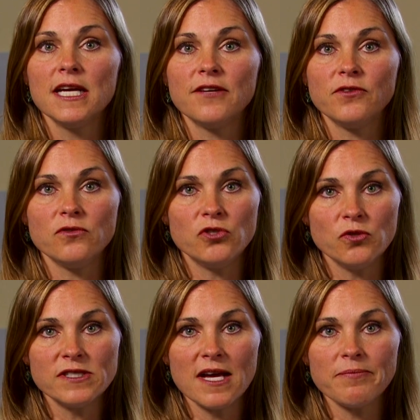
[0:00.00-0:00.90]
If you
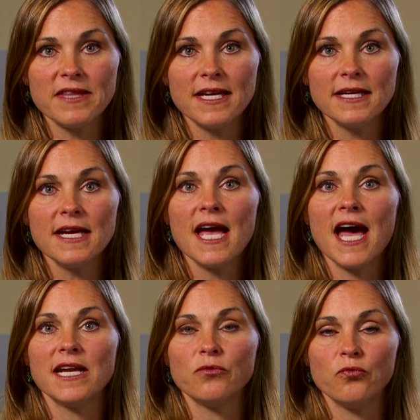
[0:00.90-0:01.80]
do something
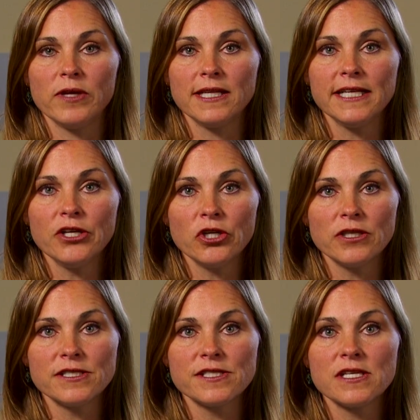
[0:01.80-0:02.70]
and it really
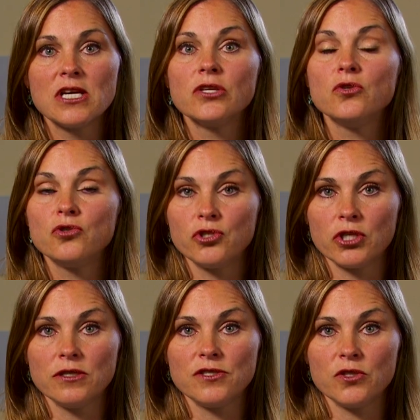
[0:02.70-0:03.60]
hurts, you
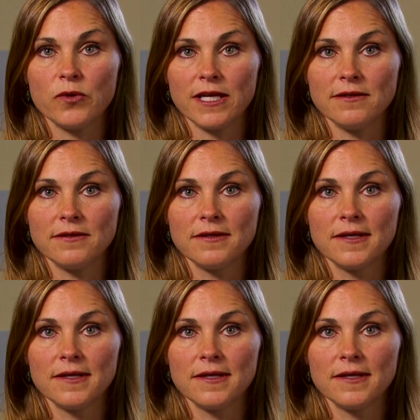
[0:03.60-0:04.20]
shouldn't do it.